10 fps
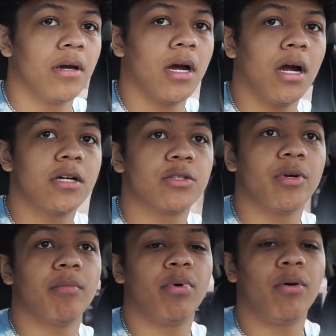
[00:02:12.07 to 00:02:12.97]
All right, so
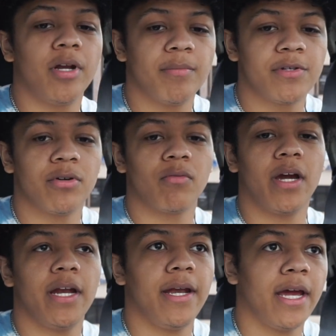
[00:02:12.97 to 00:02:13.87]
we are pulling up to it
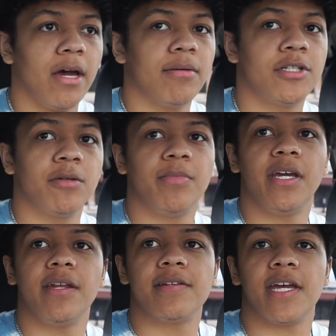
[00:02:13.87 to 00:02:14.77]
right now. It should be
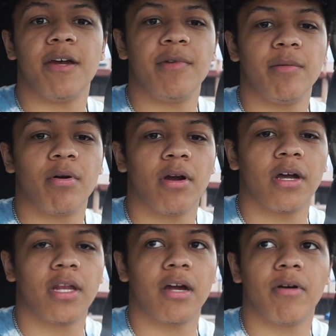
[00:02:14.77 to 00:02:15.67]
in this empty
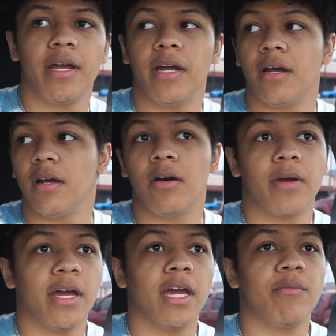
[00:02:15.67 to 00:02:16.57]
parking lot right here.
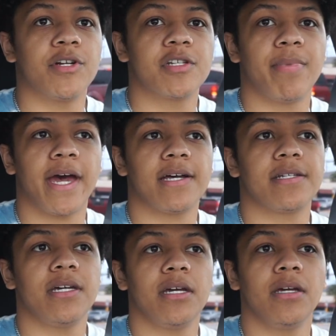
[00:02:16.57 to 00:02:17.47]
Okay, yeah, we just
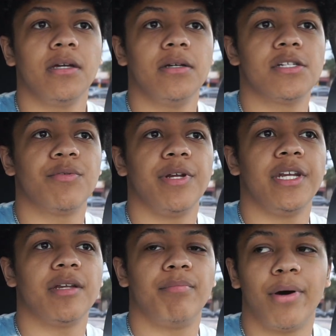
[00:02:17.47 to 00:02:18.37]
passed it. So we
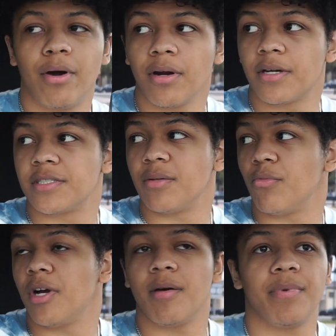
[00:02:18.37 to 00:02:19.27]
need to park
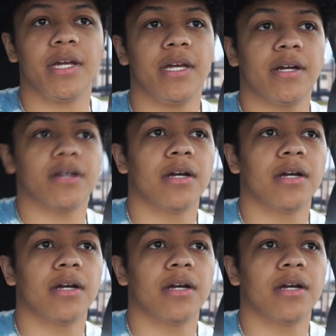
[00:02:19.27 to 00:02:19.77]
somewhere up here.